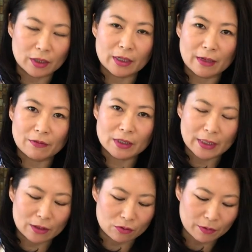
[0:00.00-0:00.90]
and have a
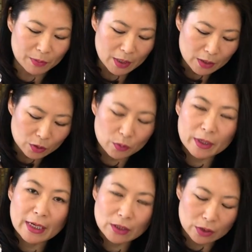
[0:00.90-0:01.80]
tight grip. So
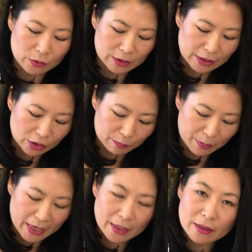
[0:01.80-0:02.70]
what I do is I just
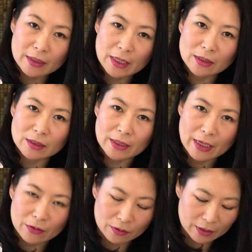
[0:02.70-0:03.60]
bang it against the
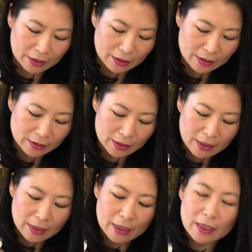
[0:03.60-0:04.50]
counter like this,
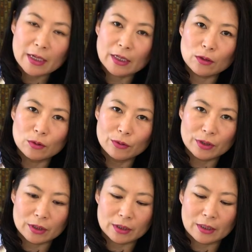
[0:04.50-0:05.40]
and it kind of
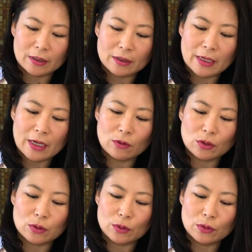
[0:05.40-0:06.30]
loosens it. Now
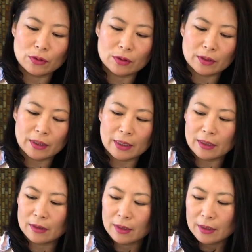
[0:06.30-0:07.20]
it's loose, and
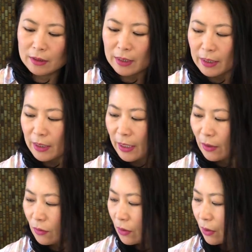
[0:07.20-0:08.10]
I take it out,